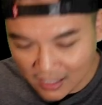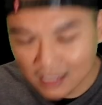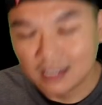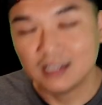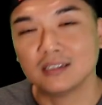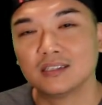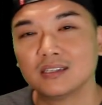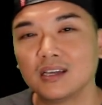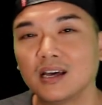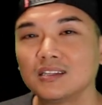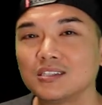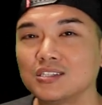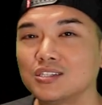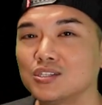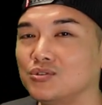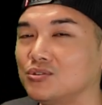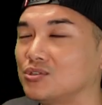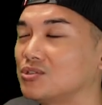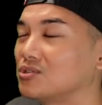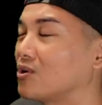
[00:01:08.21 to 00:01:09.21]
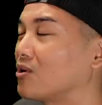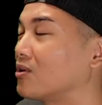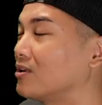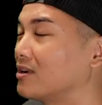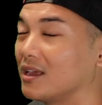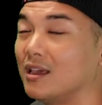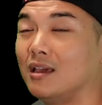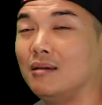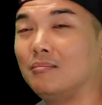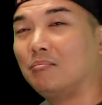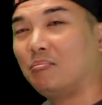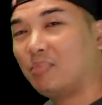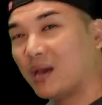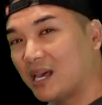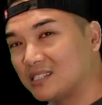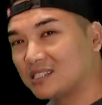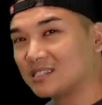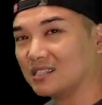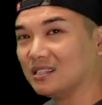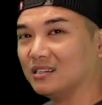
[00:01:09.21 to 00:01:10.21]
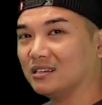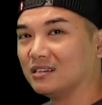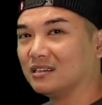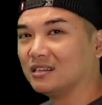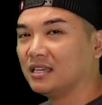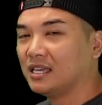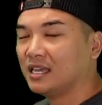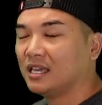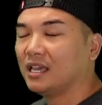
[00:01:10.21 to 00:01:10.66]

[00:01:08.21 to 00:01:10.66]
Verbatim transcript: decides to start embezzling.